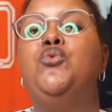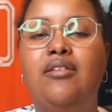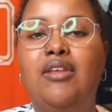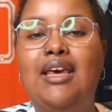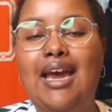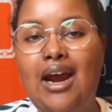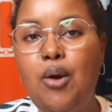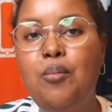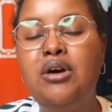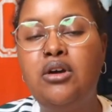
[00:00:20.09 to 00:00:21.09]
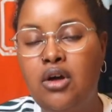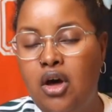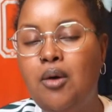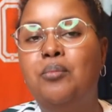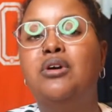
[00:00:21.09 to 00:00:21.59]
the Carabao
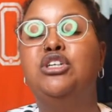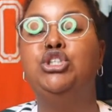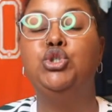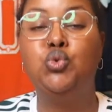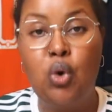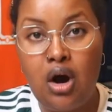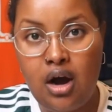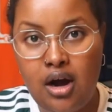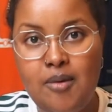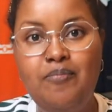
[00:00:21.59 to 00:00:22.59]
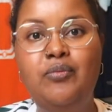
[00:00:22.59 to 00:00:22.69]
Cup draw